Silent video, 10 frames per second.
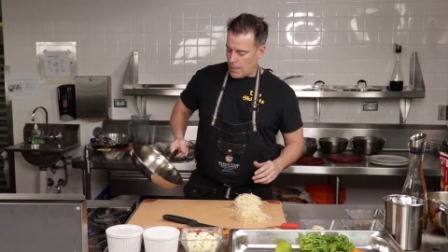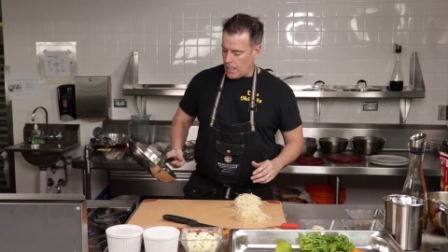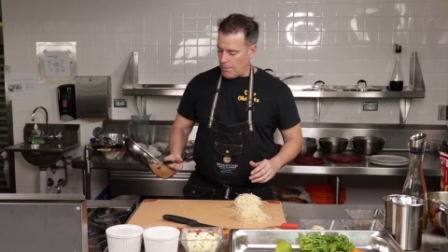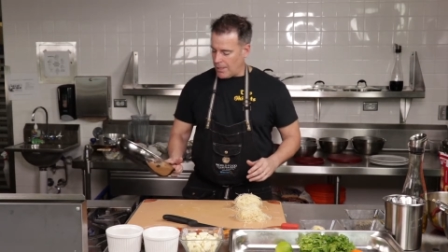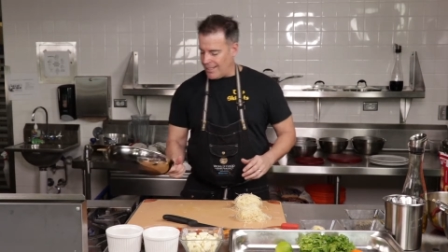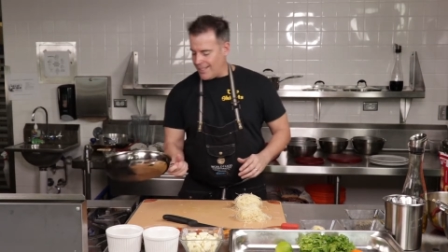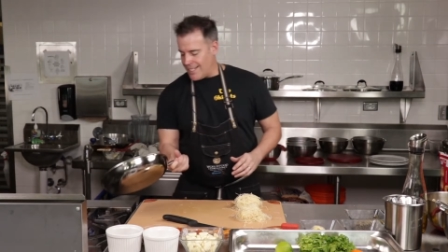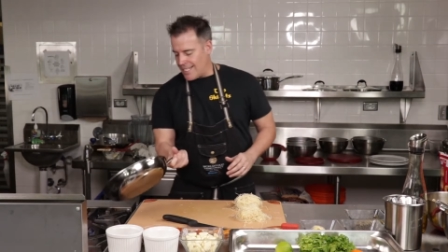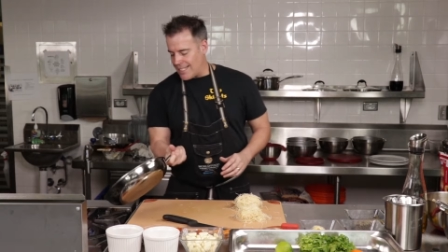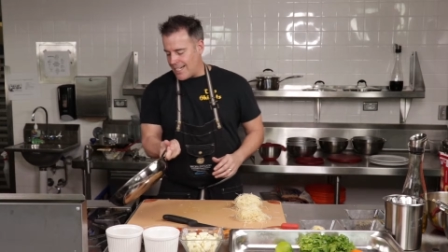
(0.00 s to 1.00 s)
Now I'm gonna let
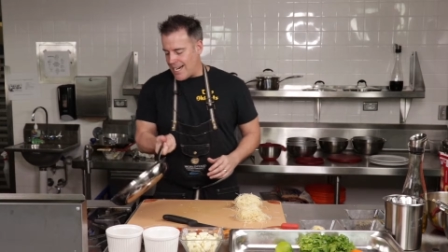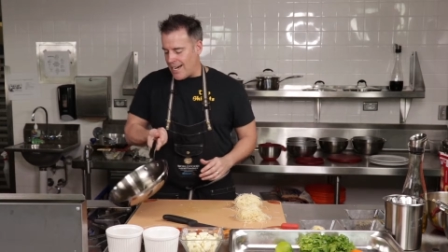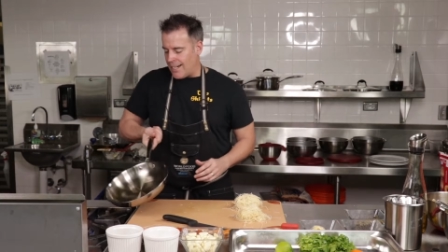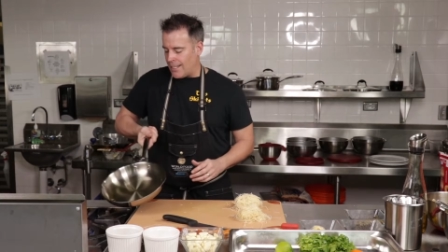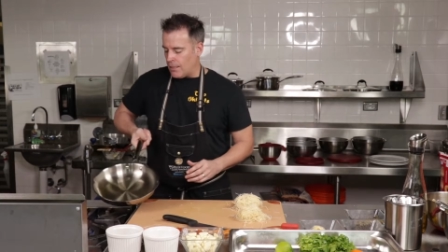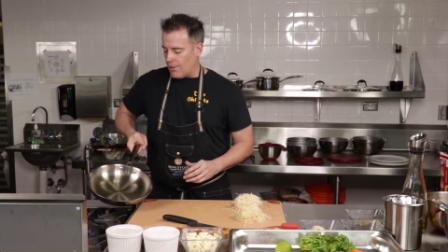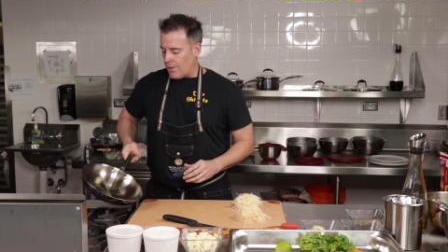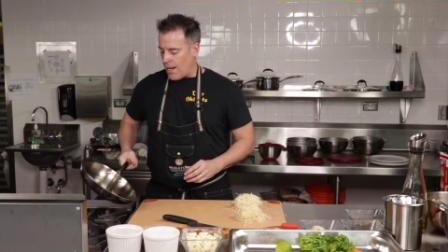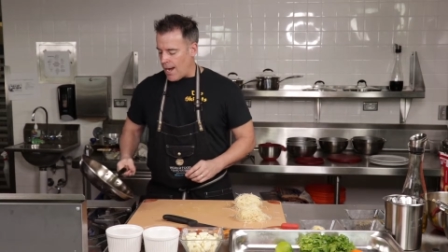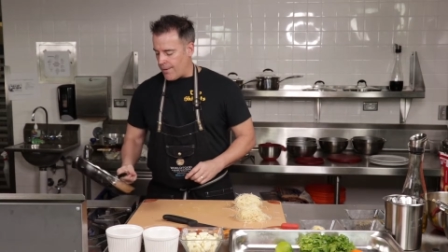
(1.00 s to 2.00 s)
this kind of get a
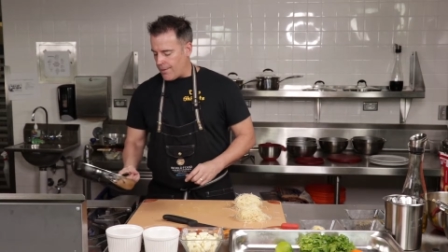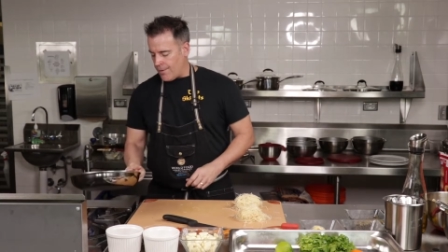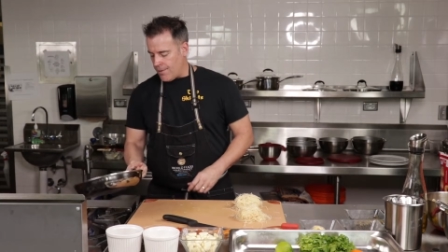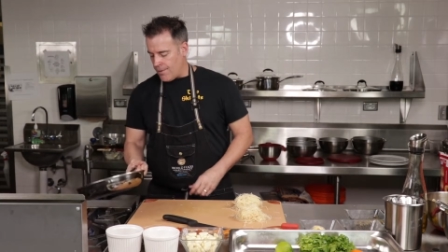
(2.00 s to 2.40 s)
little hotter.